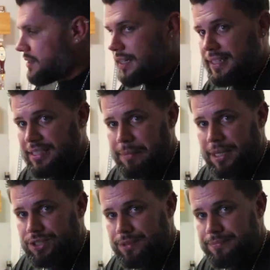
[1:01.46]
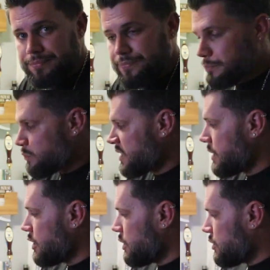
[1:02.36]
And a tape measure.
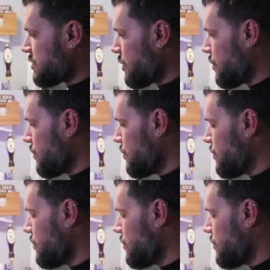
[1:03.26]
So,